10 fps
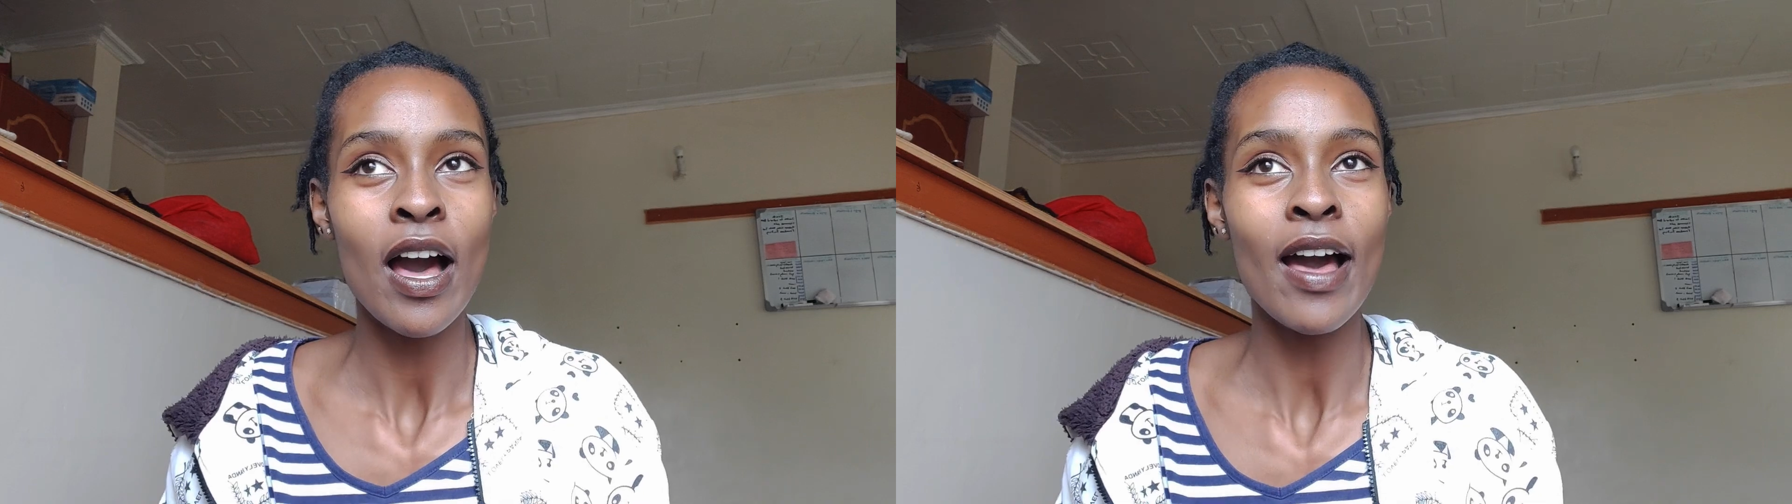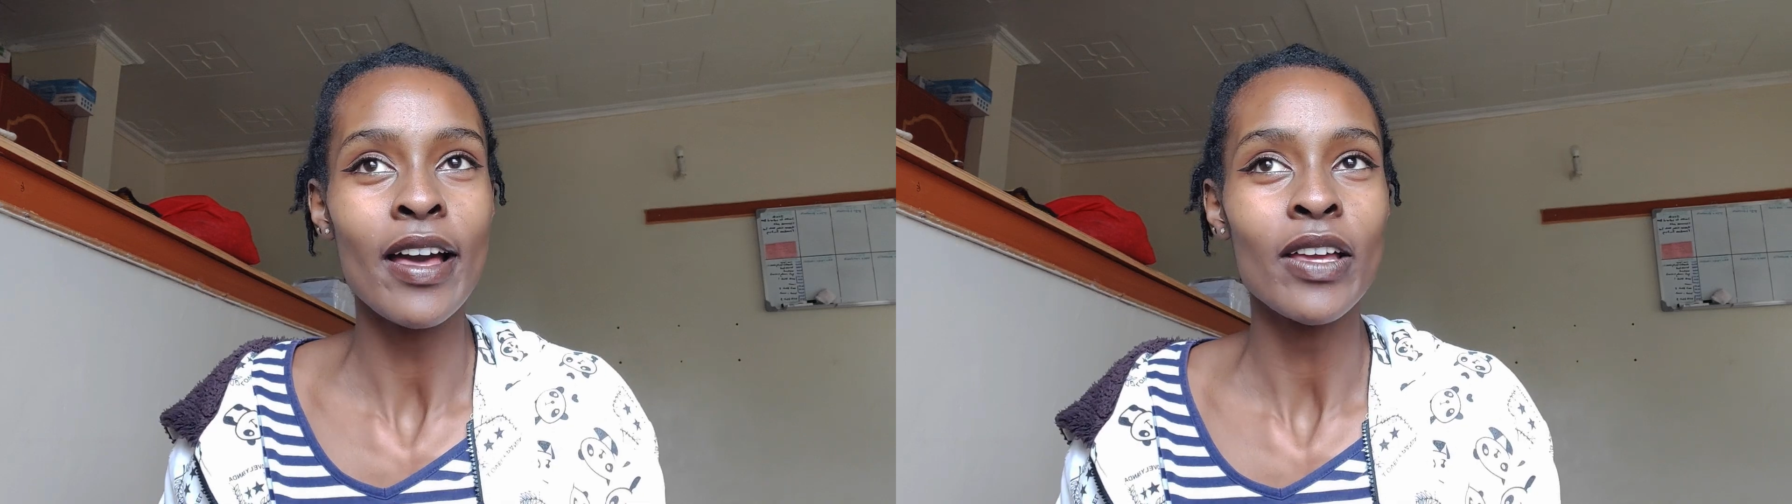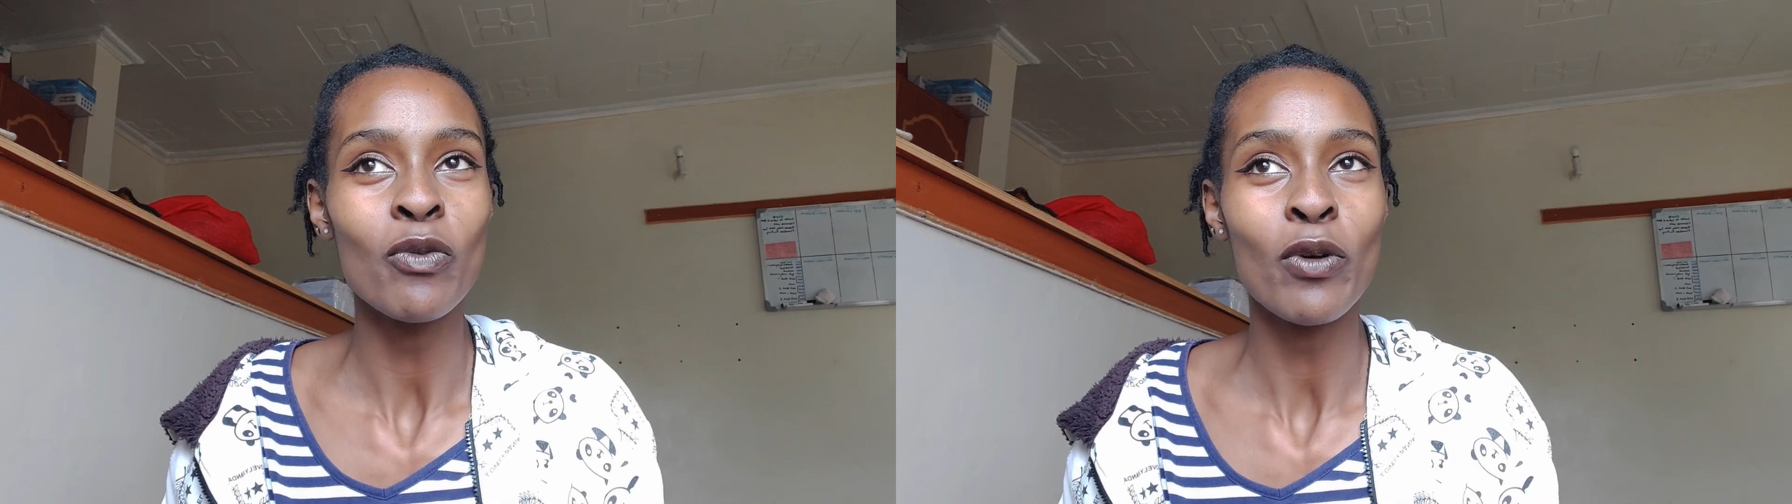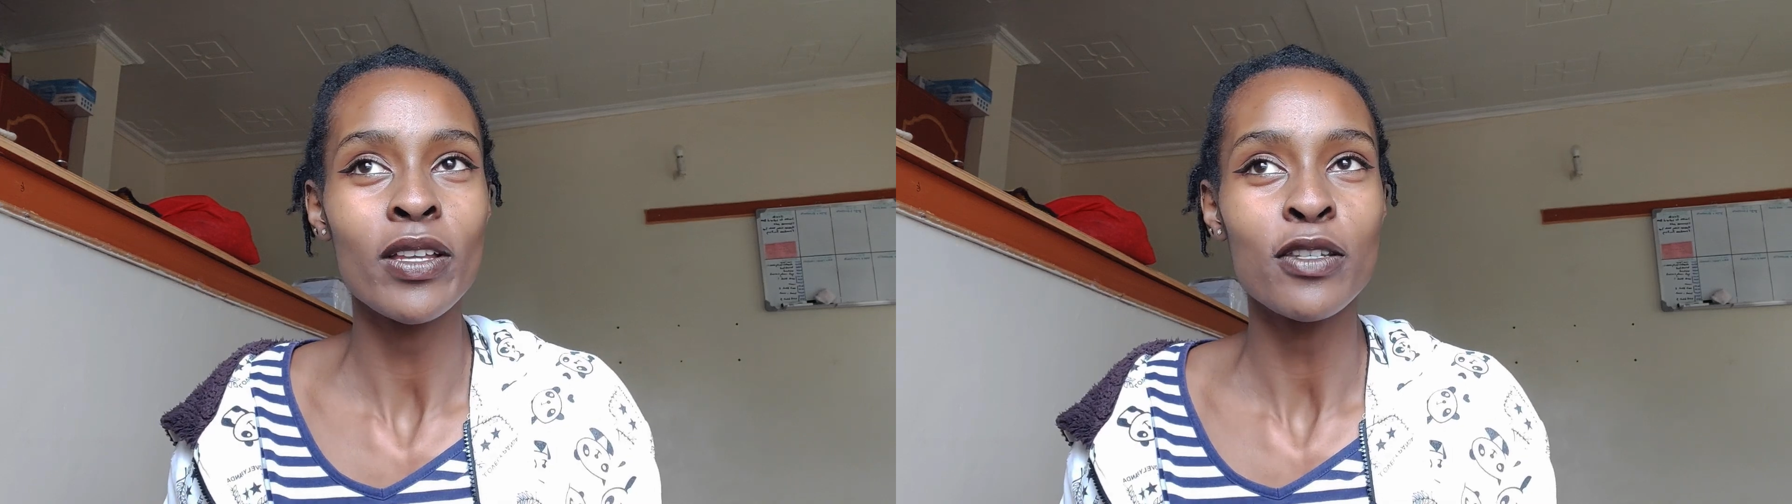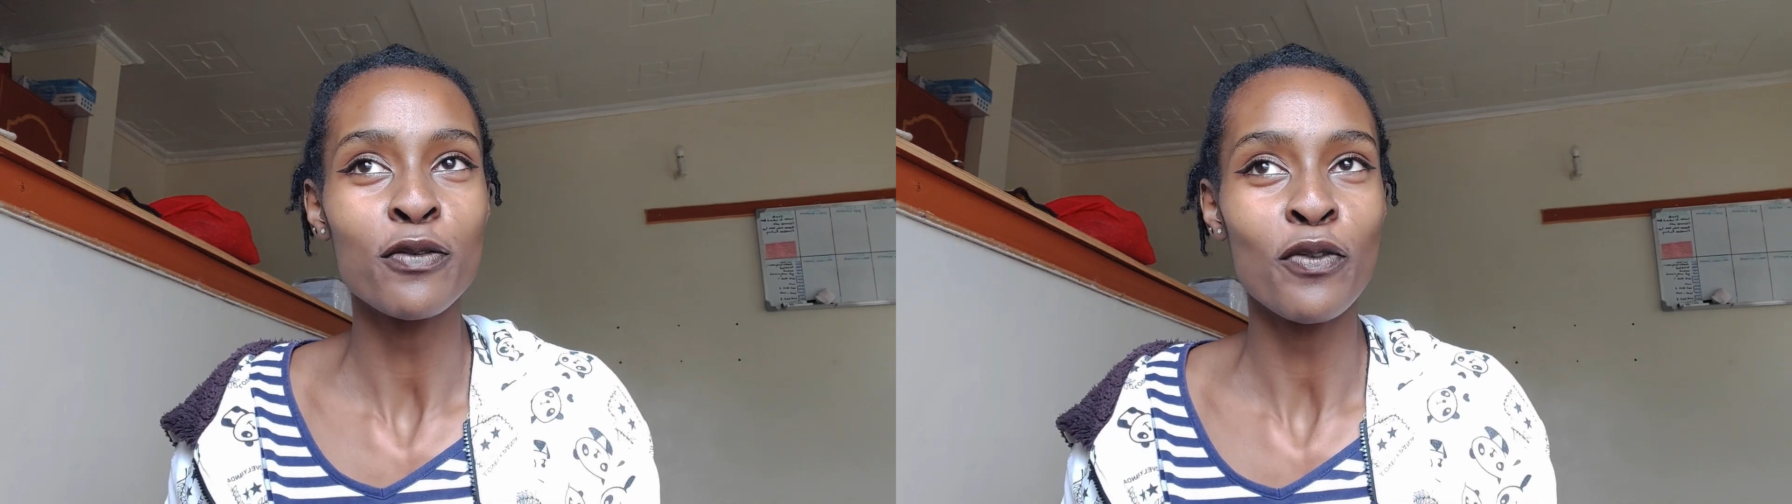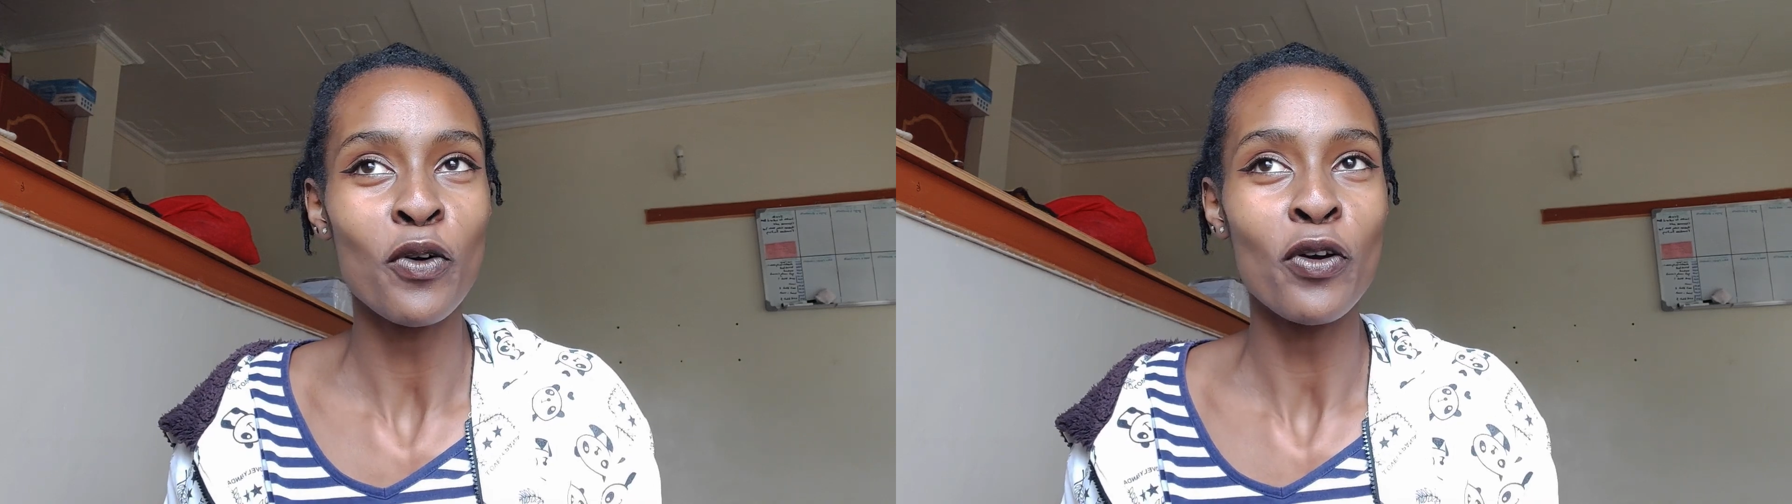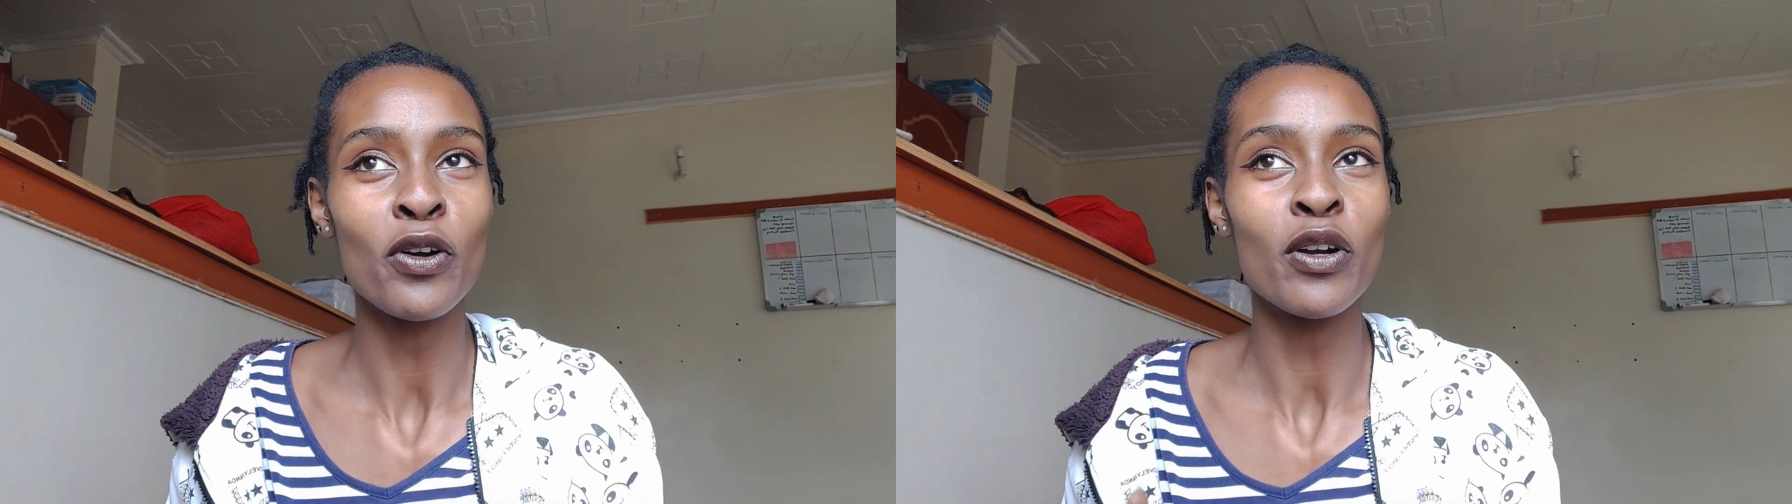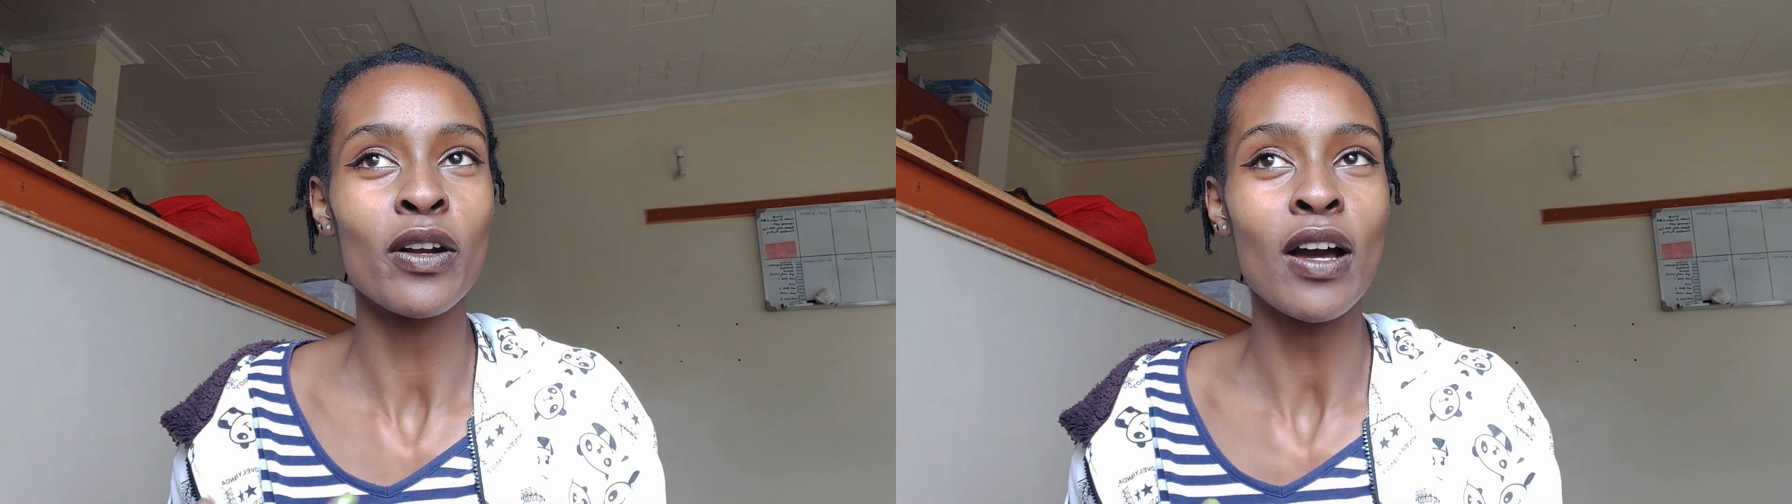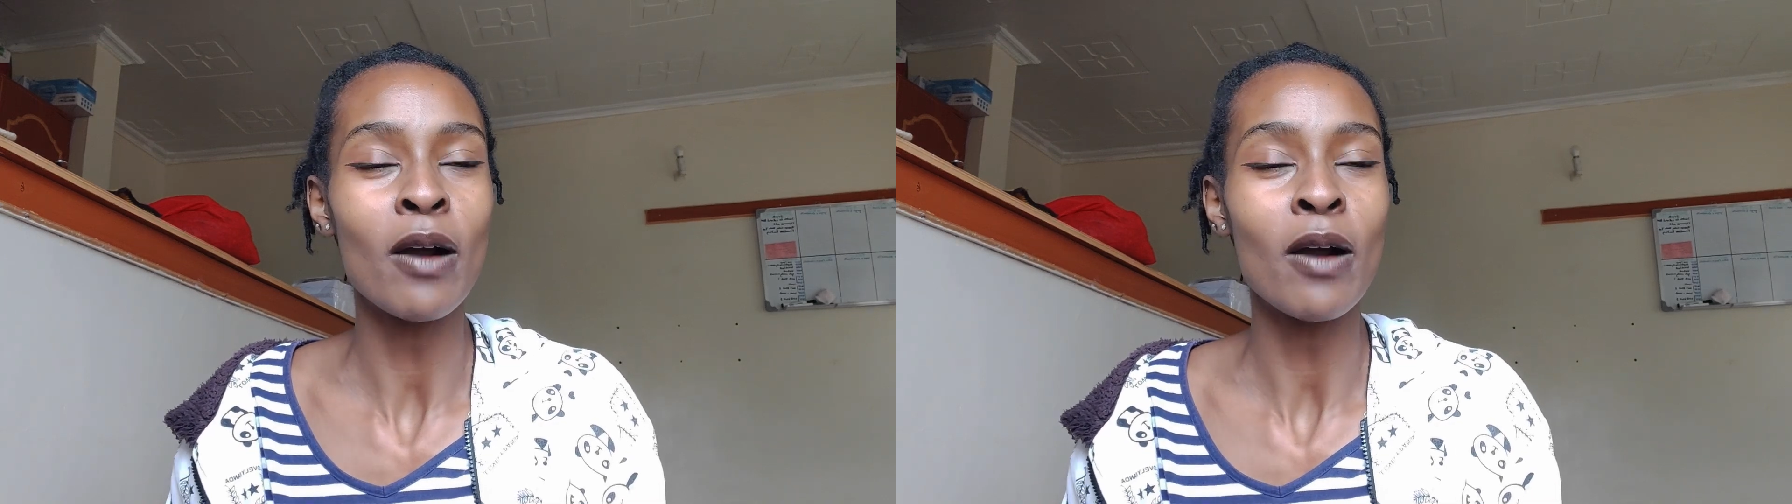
I went for